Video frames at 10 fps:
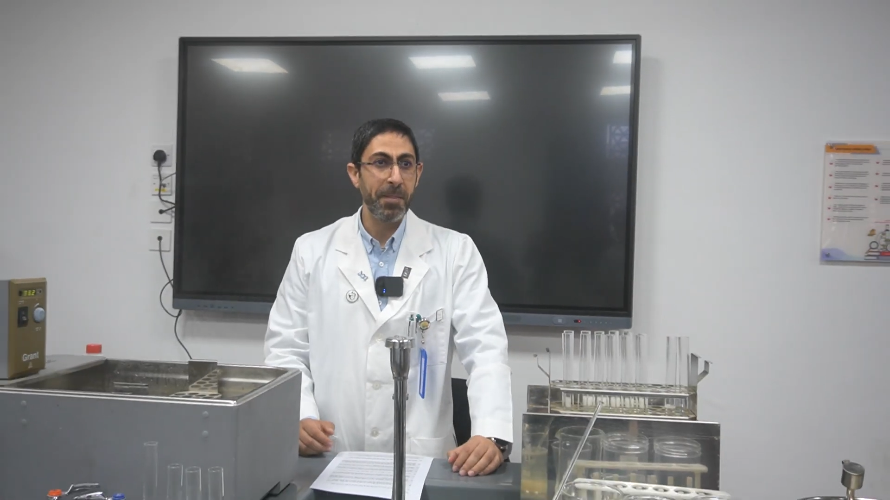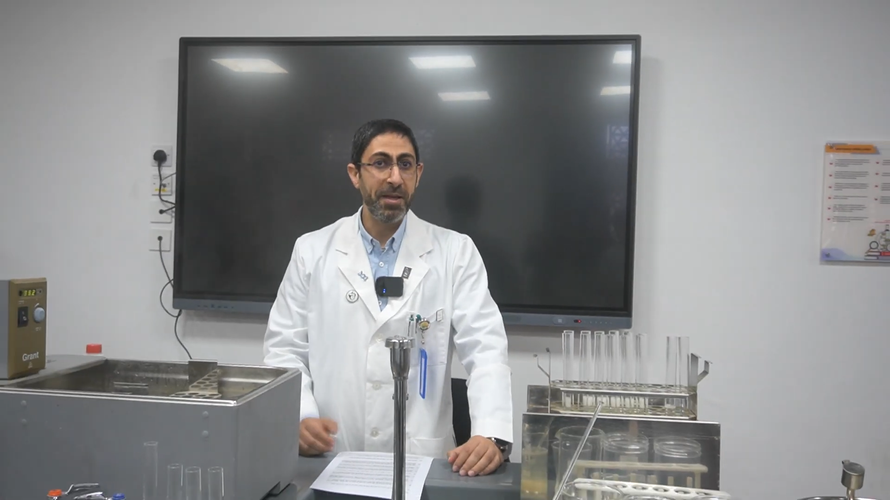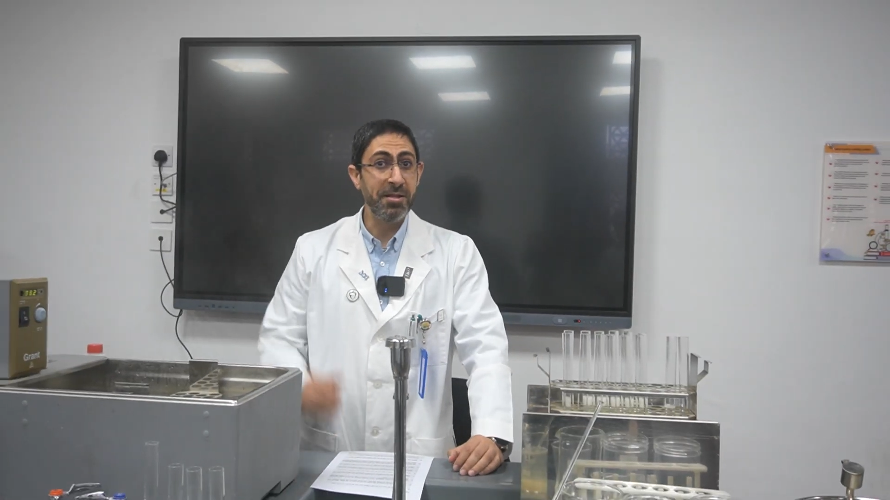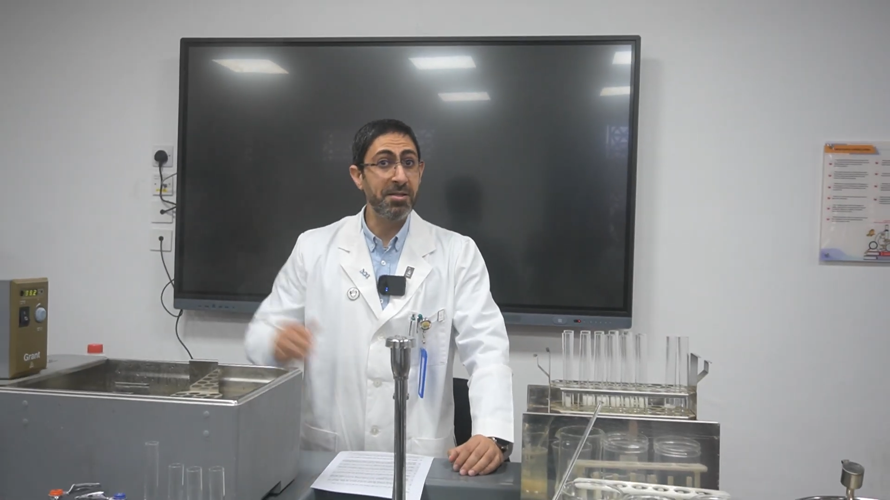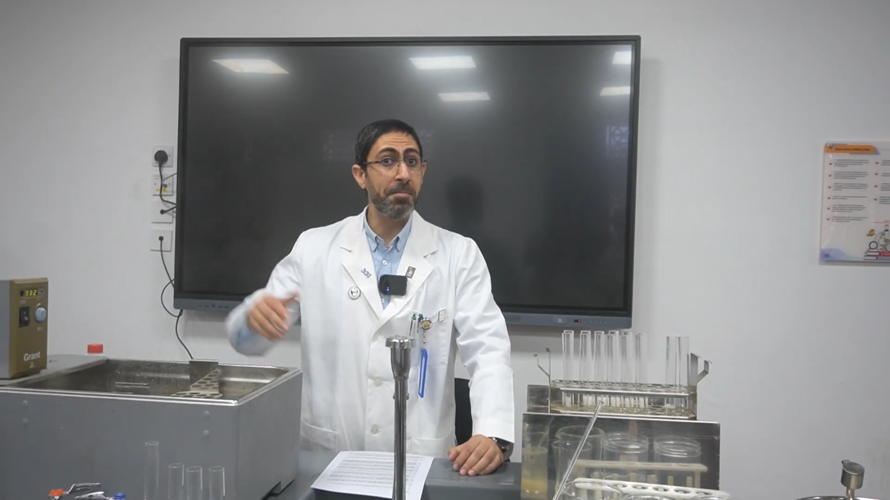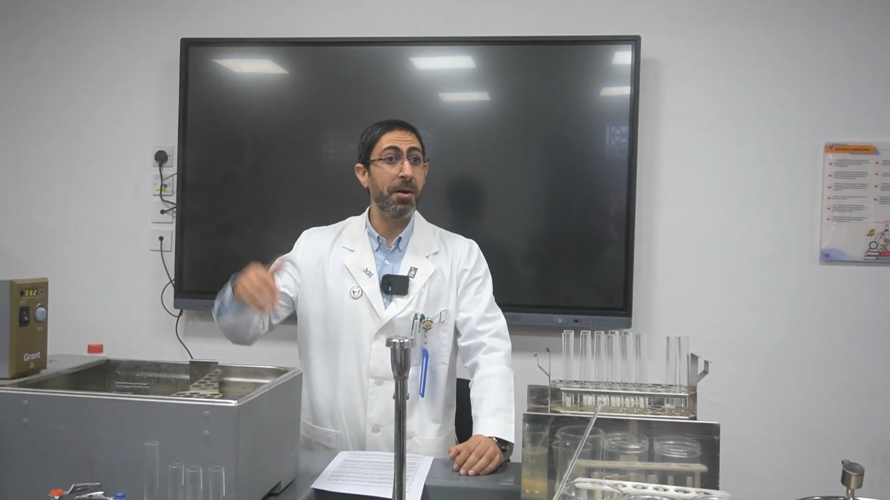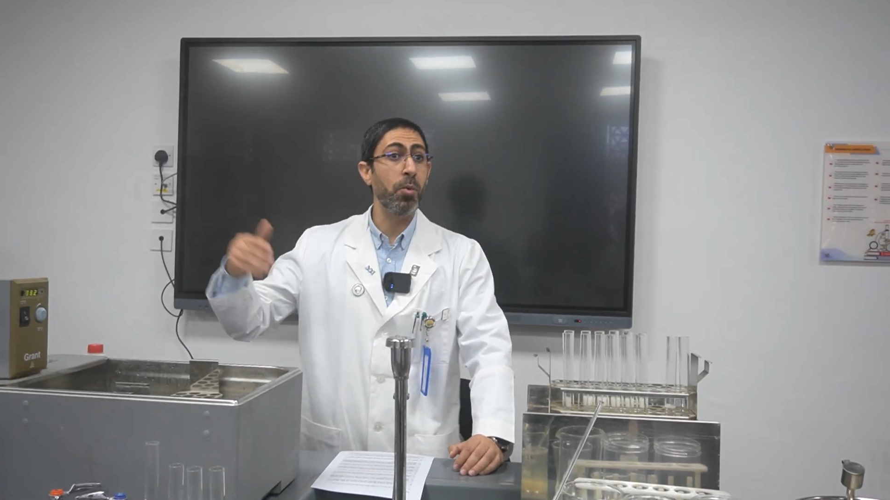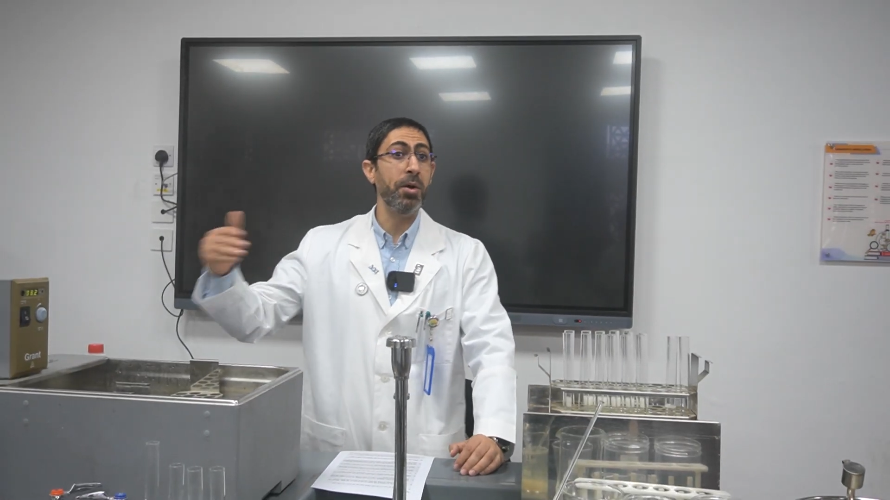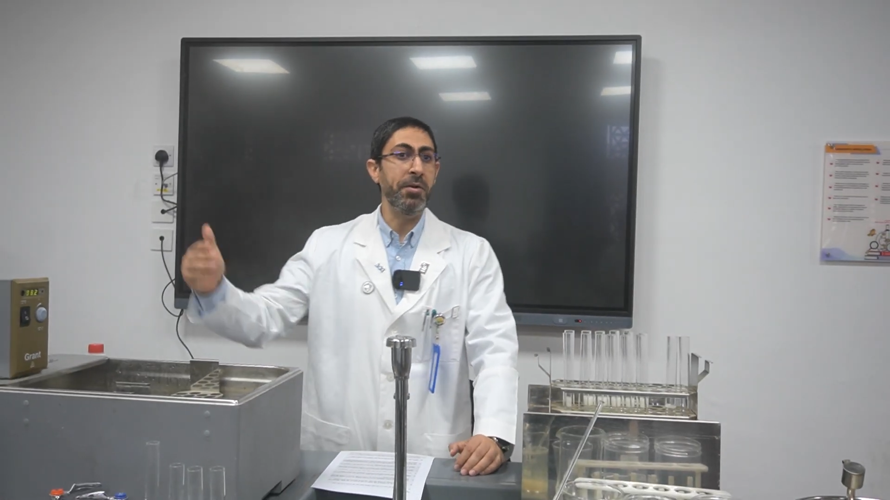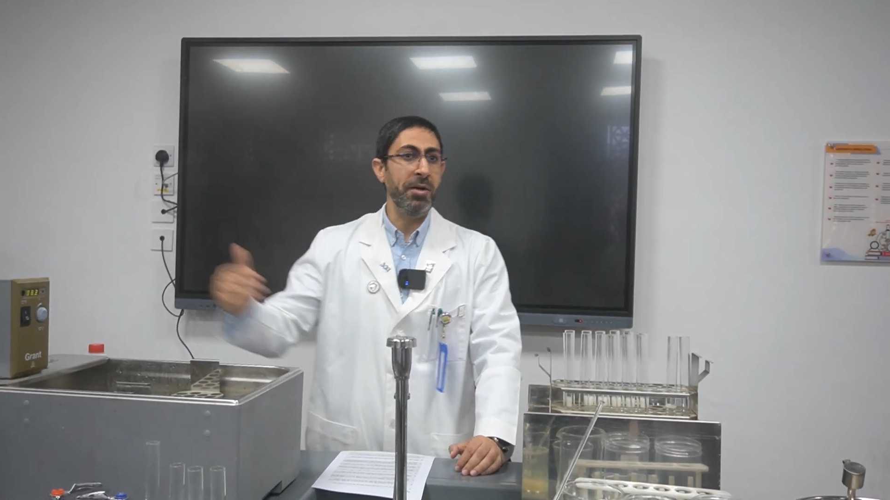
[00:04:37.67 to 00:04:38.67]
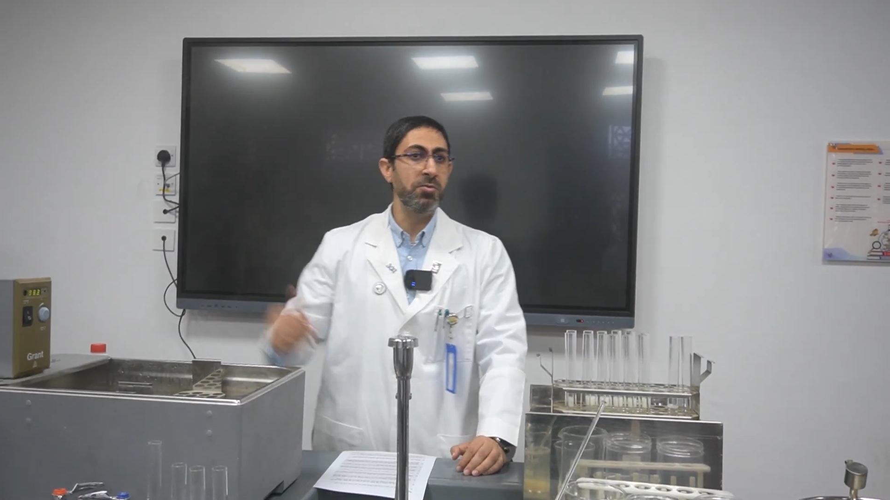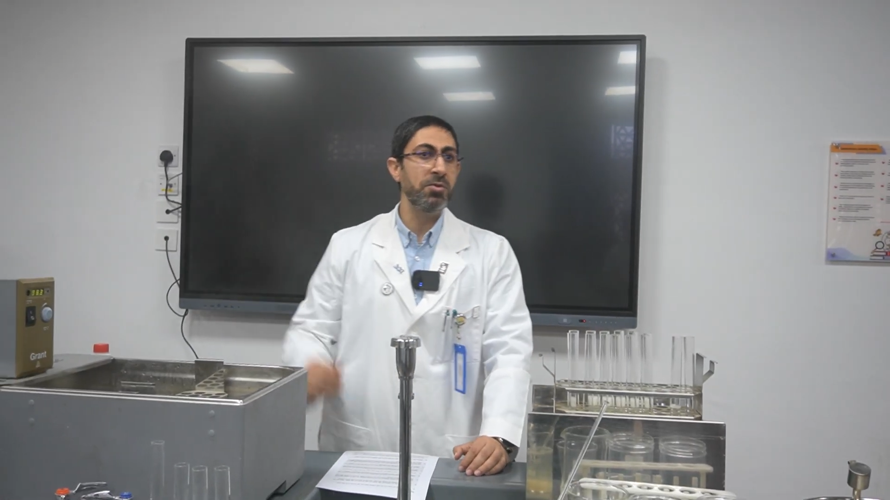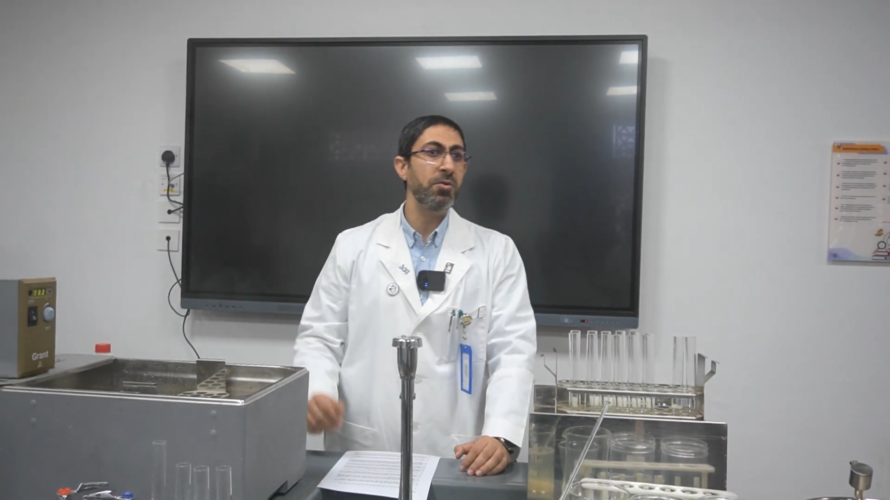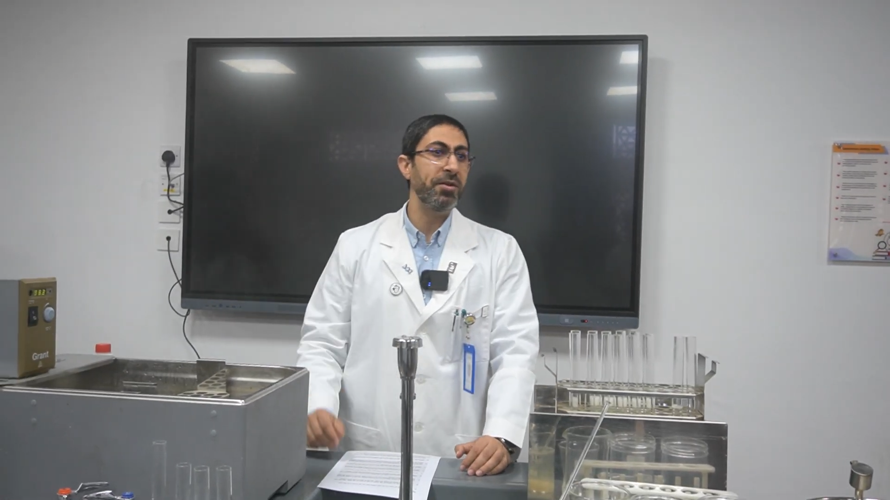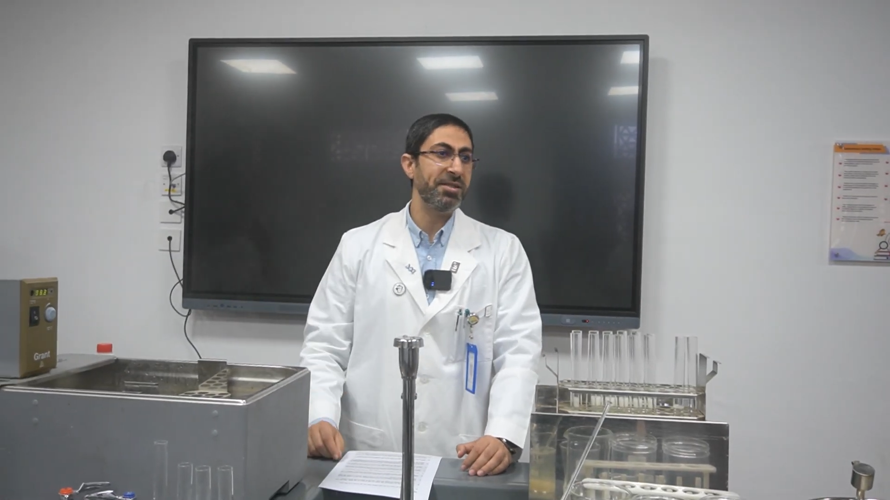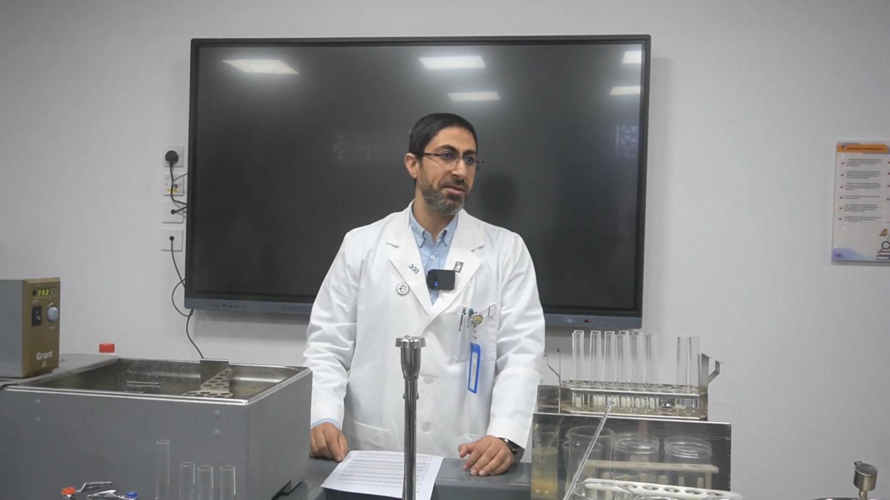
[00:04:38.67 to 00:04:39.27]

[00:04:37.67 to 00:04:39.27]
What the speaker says: by 100 degrees